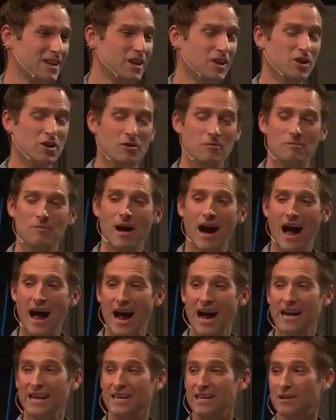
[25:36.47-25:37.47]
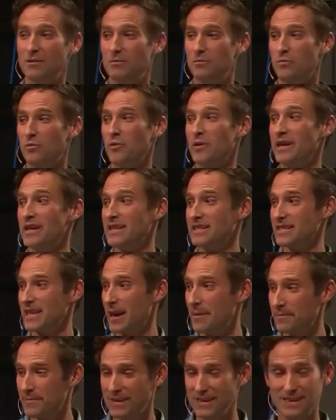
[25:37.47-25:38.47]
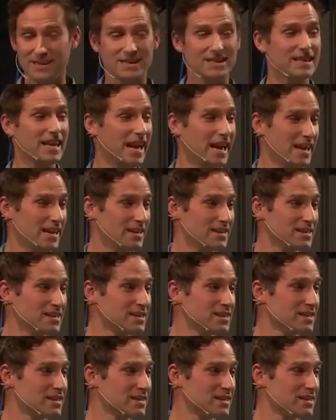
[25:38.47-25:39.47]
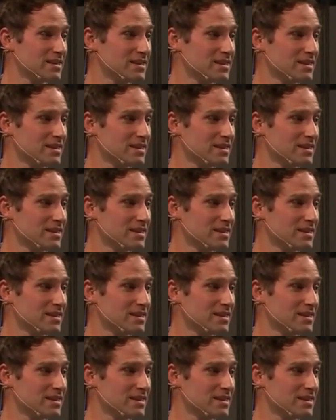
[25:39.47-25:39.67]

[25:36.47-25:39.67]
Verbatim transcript: your mind brings up these things